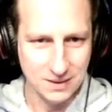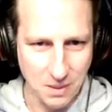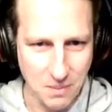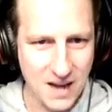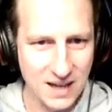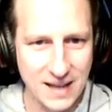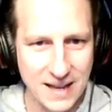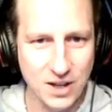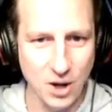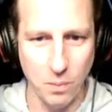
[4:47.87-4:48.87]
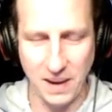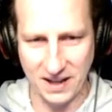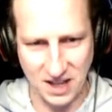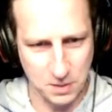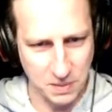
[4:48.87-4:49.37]
the minor league
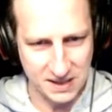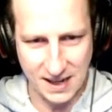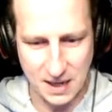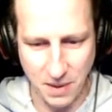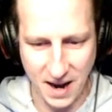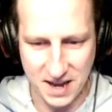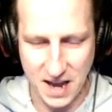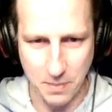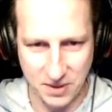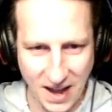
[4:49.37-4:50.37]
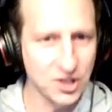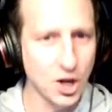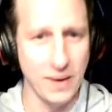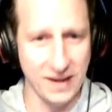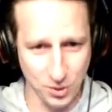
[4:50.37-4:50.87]
complex that's been delayed by a year, but that's
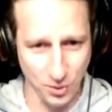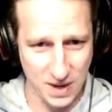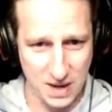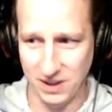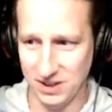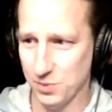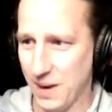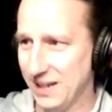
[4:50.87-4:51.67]
going into a rebuild as well.